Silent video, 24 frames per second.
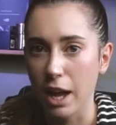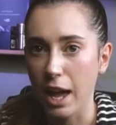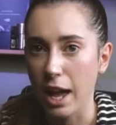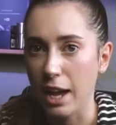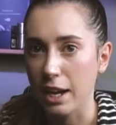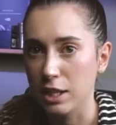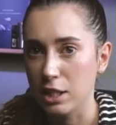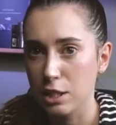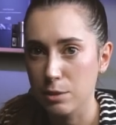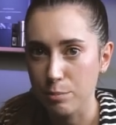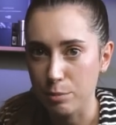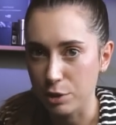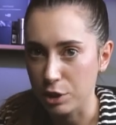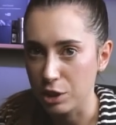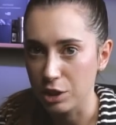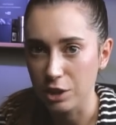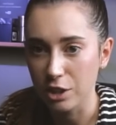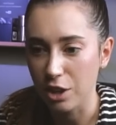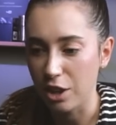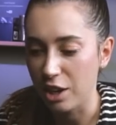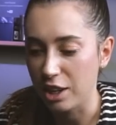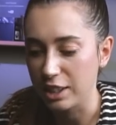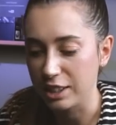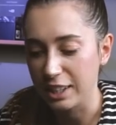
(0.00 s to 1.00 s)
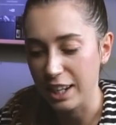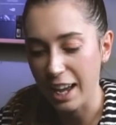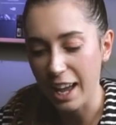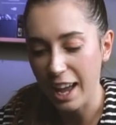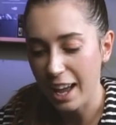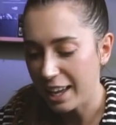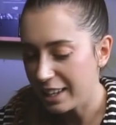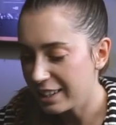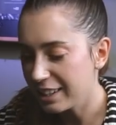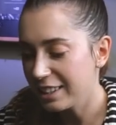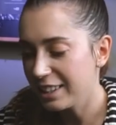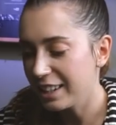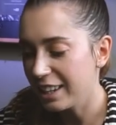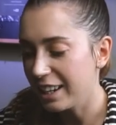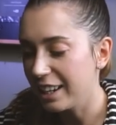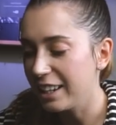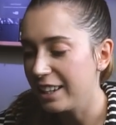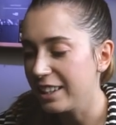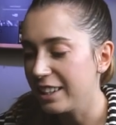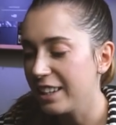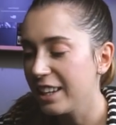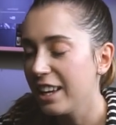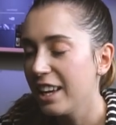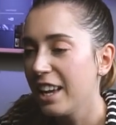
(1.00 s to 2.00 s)
expert on
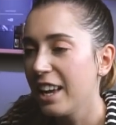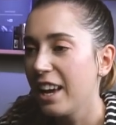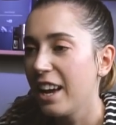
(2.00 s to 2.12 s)
editing.